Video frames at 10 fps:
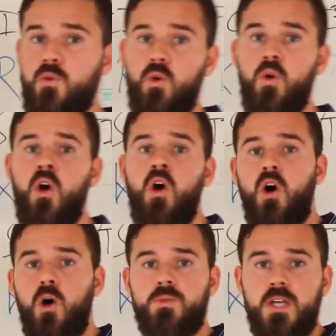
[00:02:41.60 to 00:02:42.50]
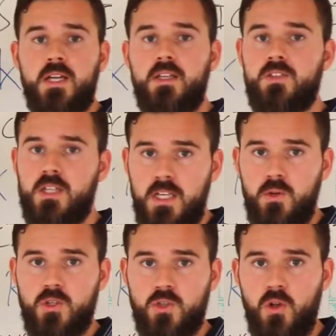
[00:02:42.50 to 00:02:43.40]
for objectives and
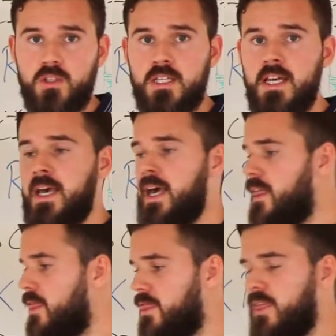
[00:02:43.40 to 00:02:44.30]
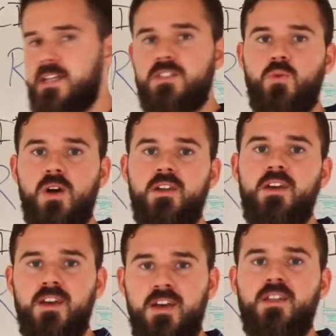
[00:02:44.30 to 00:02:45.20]
key results, that's when
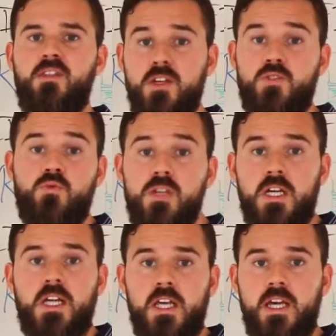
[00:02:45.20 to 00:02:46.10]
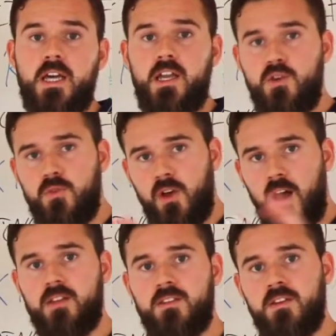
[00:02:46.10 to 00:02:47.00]
things really click and you've
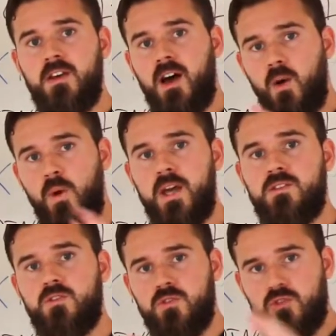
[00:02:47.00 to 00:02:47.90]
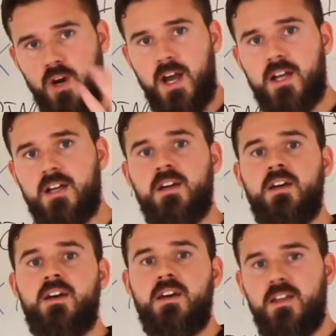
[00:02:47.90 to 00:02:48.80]
got a way to track
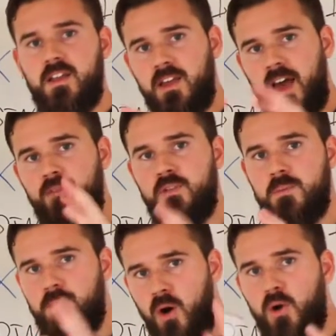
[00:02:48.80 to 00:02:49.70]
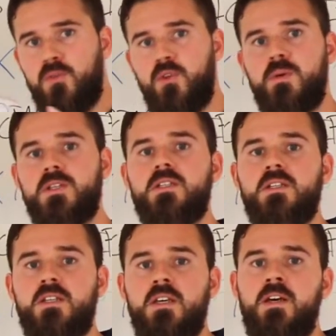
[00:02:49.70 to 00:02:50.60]
every part of your
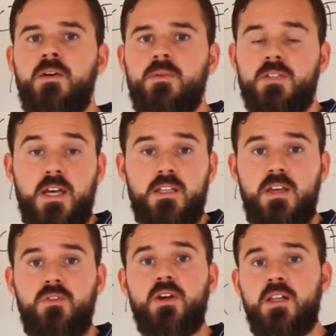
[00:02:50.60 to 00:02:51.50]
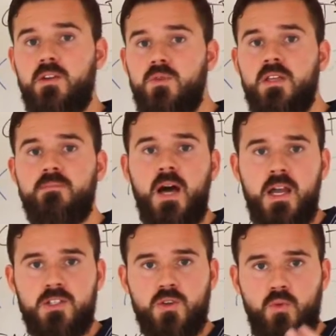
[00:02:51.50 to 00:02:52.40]
business scientifically and really
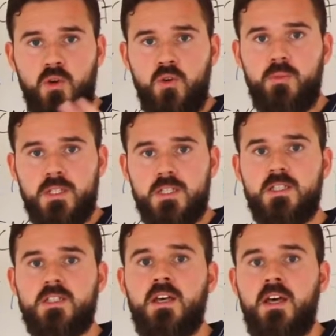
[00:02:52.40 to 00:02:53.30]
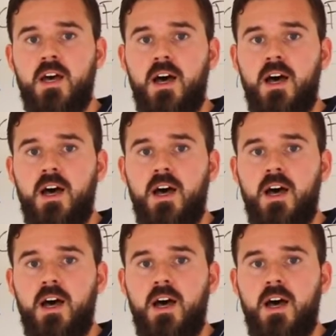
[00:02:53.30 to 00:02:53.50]
manage and run your business